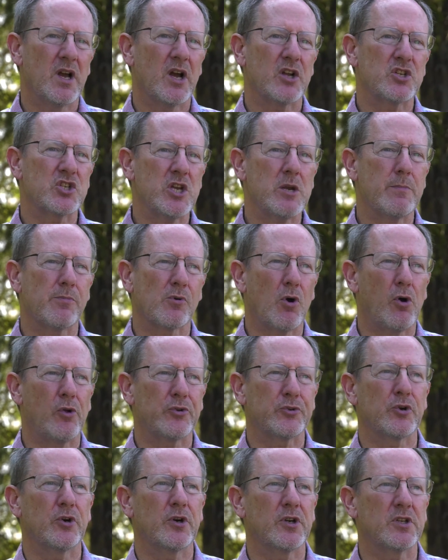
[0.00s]
a cheaper
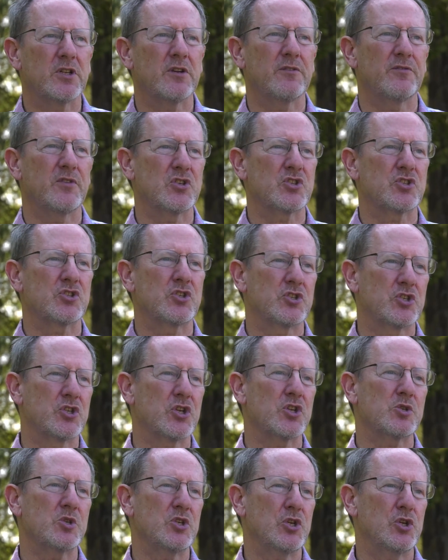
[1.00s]
alternative is to
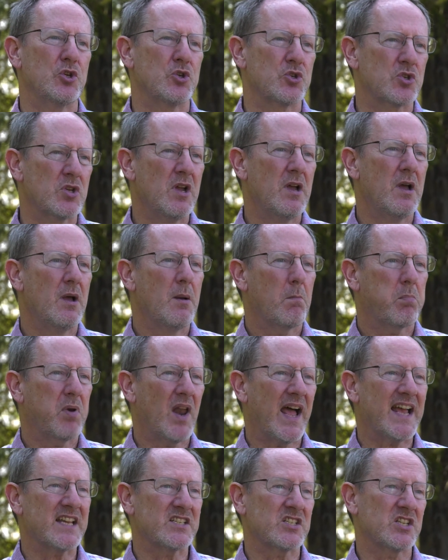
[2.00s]
just use
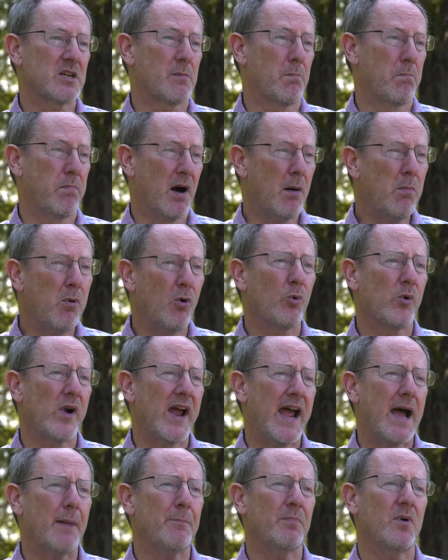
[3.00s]
plastic bubble
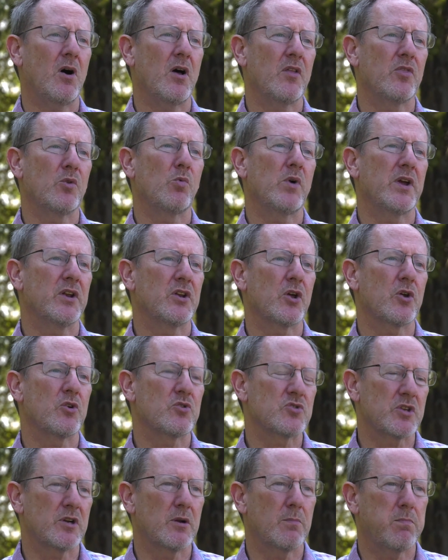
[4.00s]
wrap on the
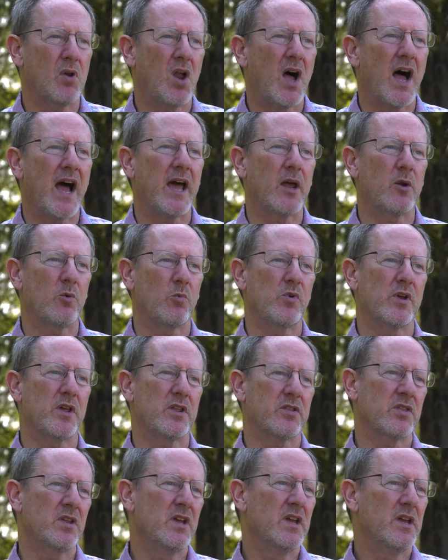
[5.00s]
windows and apply it
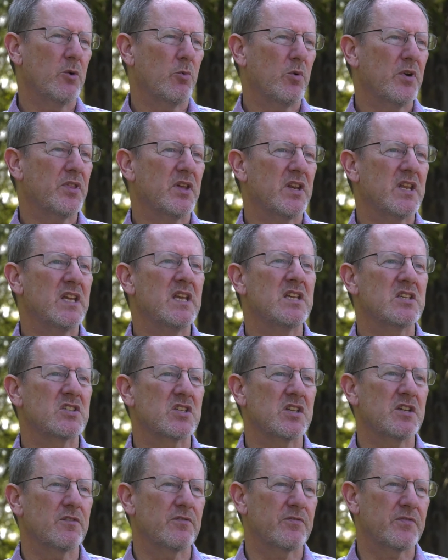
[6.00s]
with
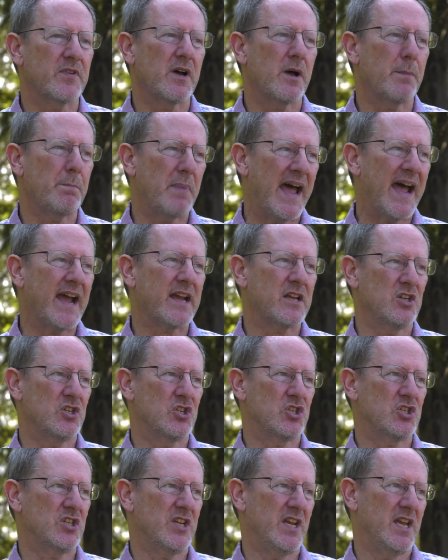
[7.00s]
adhesive
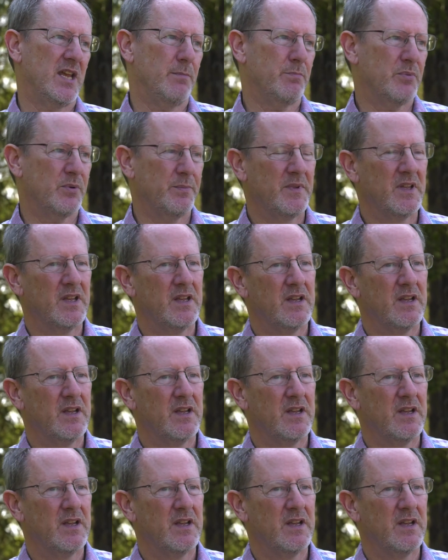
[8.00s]
package tape.